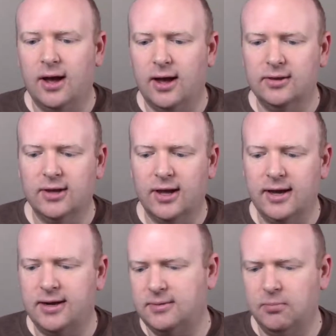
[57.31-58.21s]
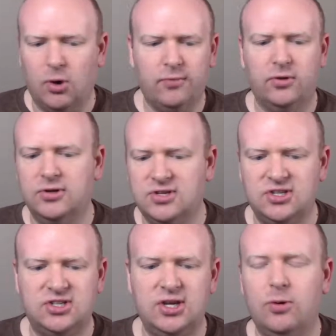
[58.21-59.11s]
unlike Marvel and
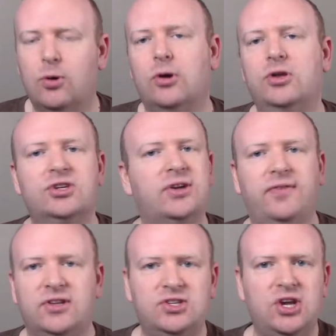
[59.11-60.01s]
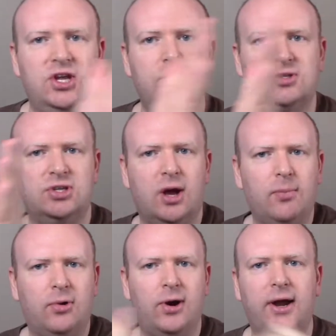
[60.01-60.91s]
DC where you just have continuous
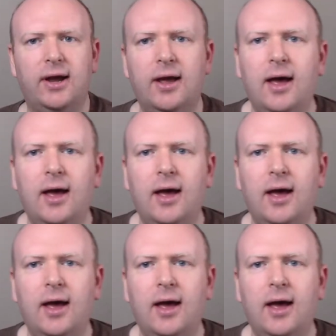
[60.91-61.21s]
numbering,